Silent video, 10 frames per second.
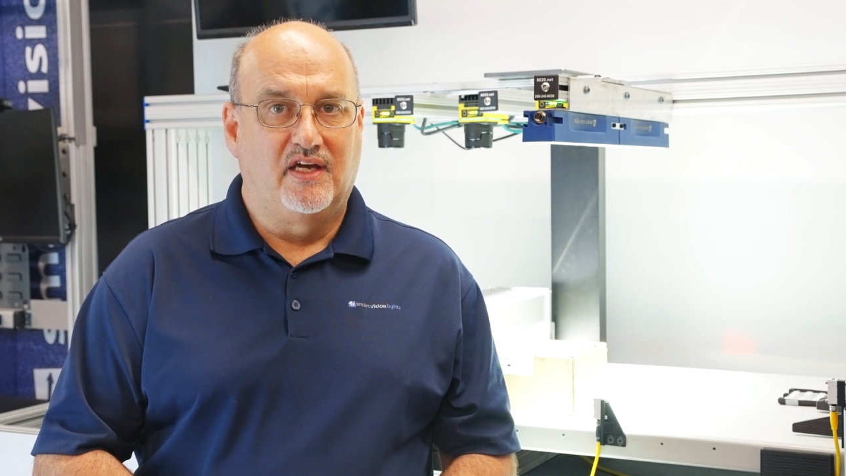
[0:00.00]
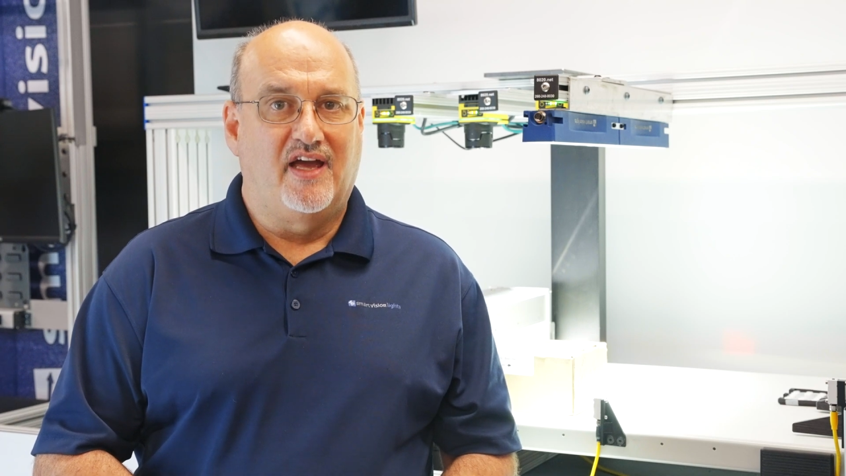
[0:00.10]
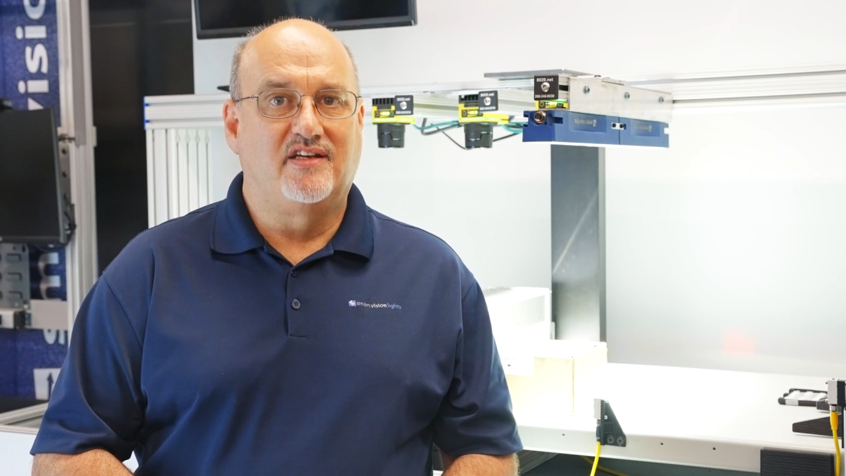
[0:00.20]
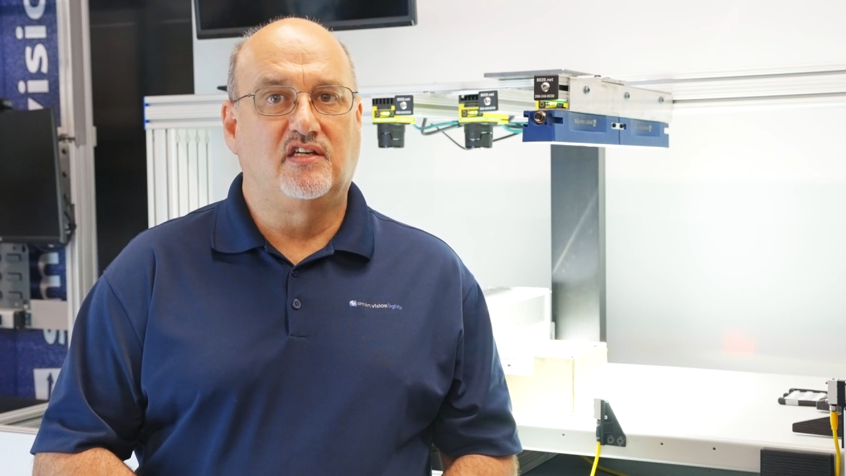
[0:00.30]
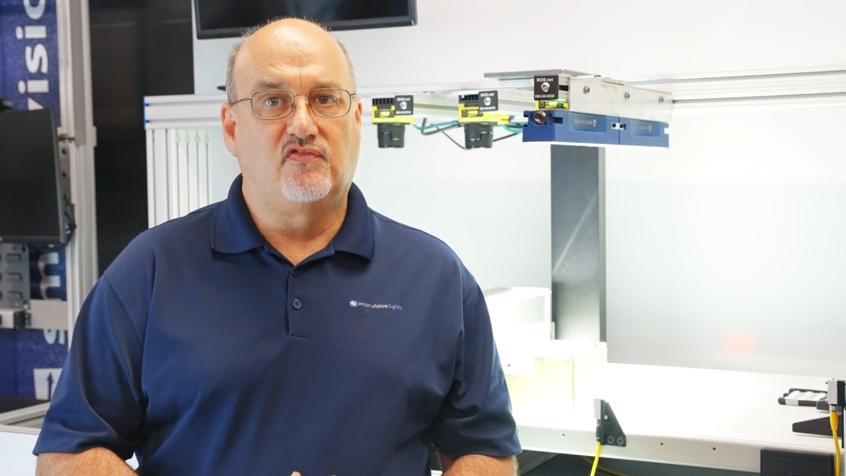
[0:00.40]

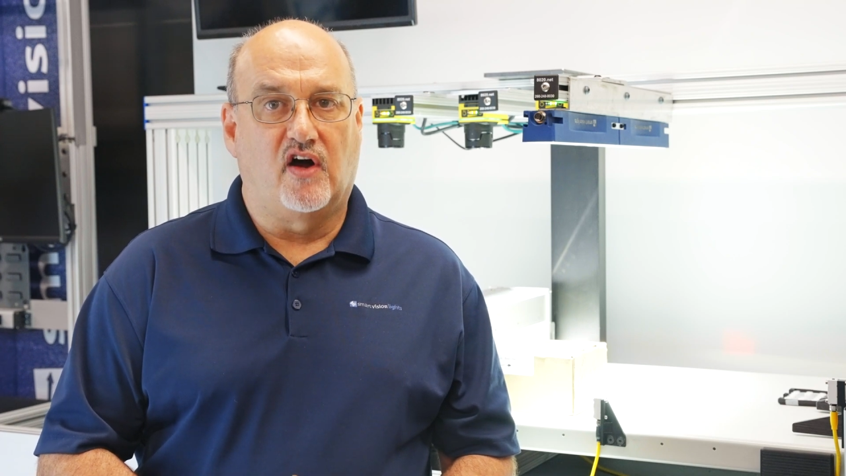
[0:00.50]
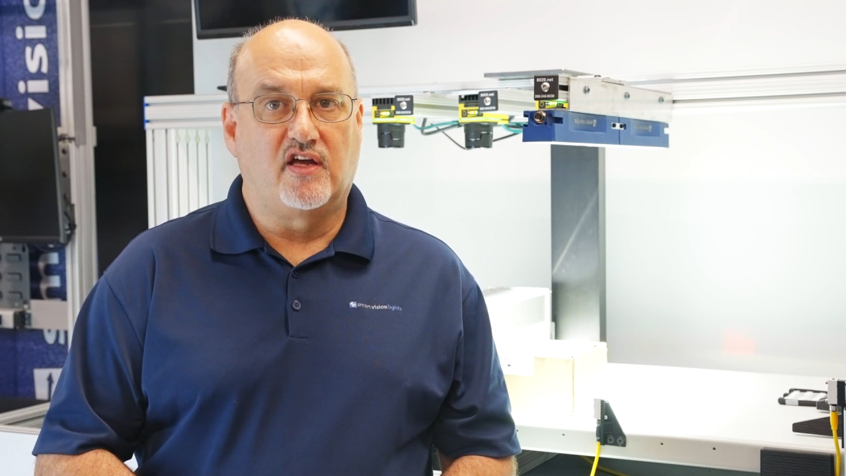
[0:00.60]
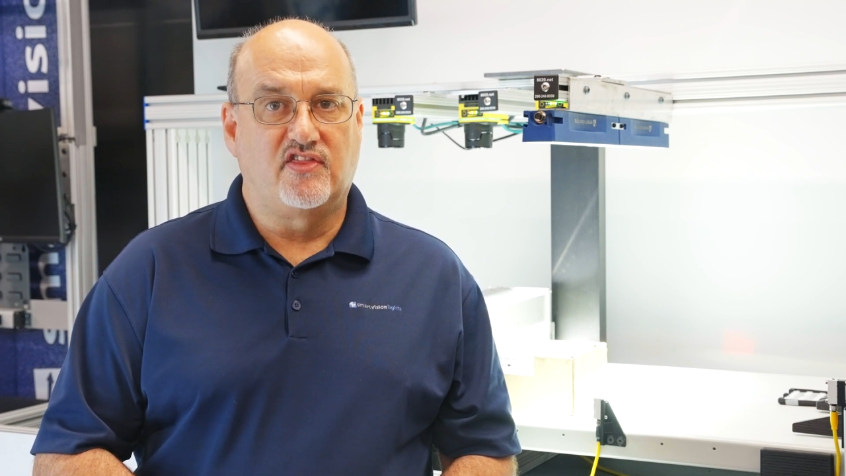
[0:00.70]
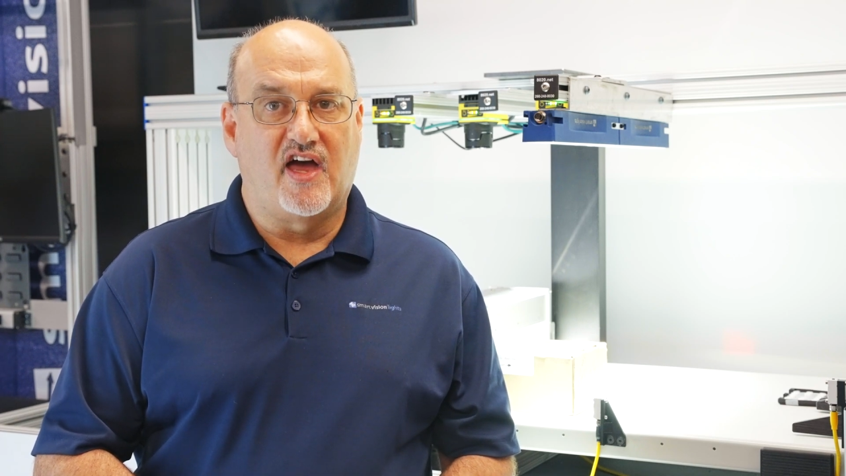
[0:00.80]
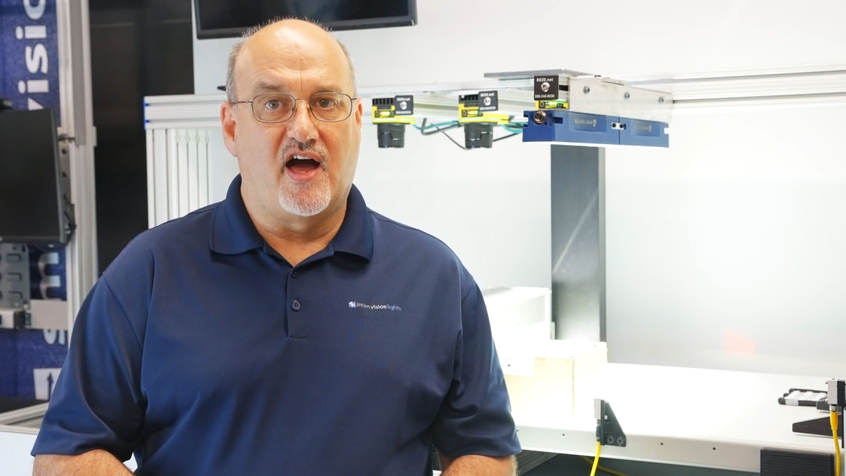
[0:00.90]
and
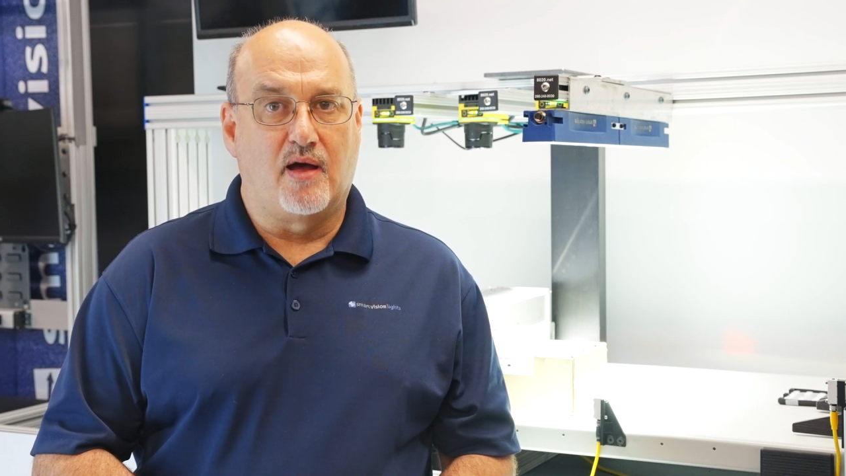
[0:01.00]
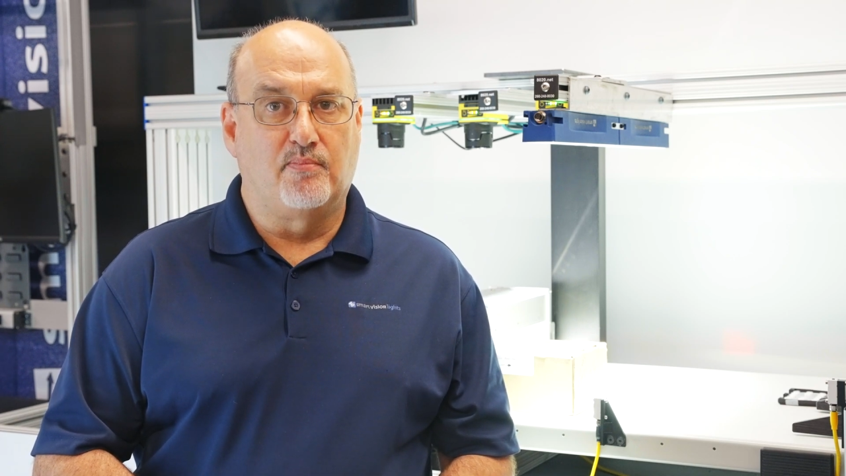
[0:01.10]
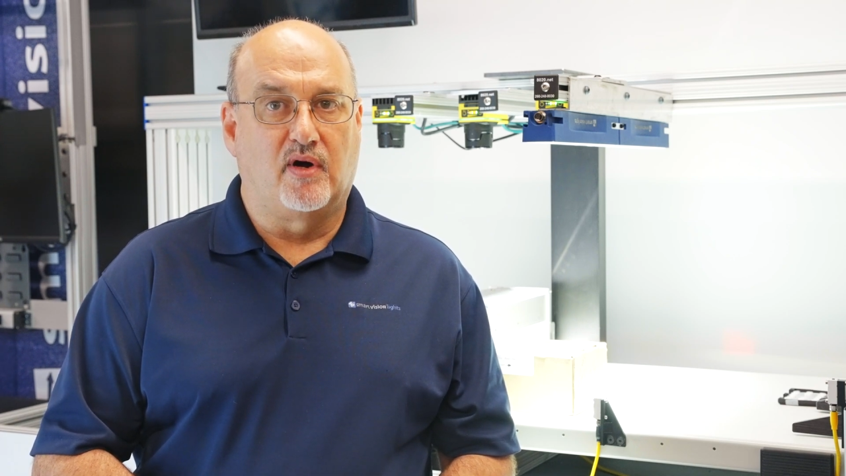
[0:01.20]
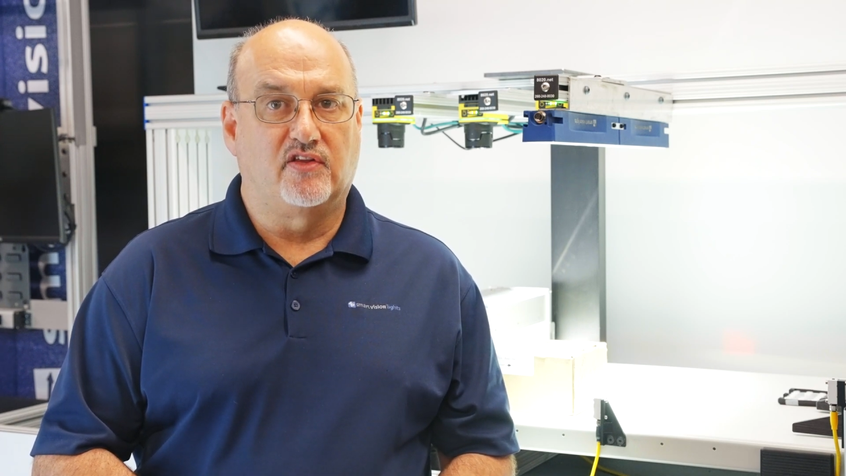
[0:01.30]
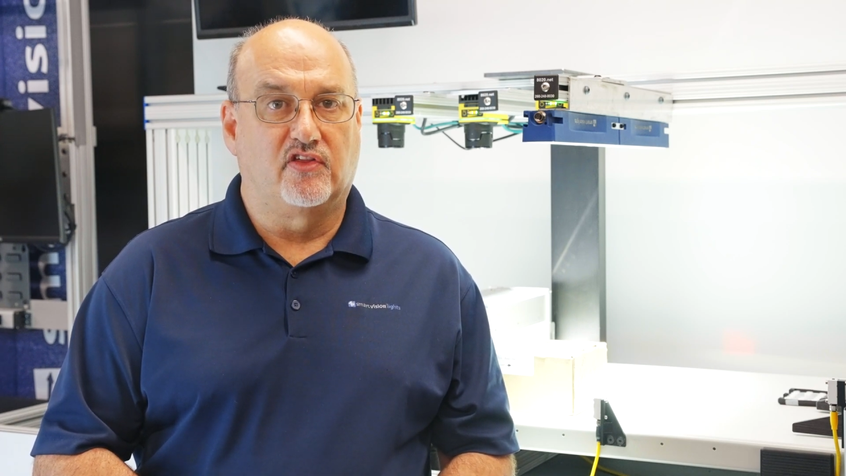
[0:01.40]
divide that
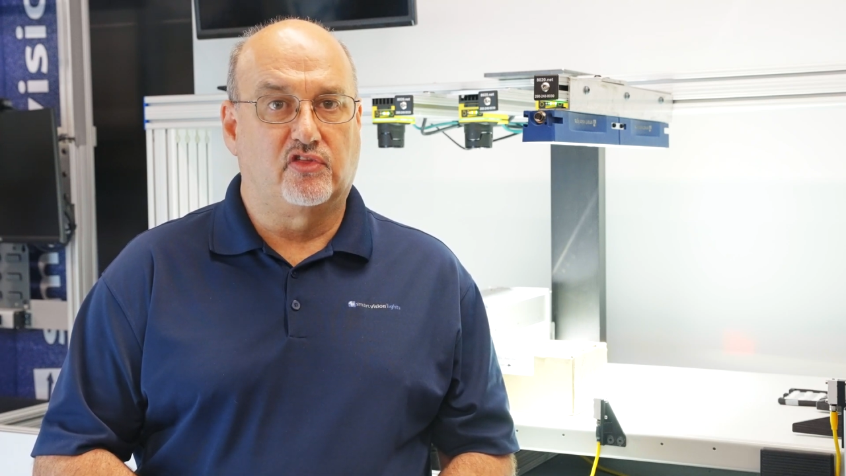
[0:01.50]
by the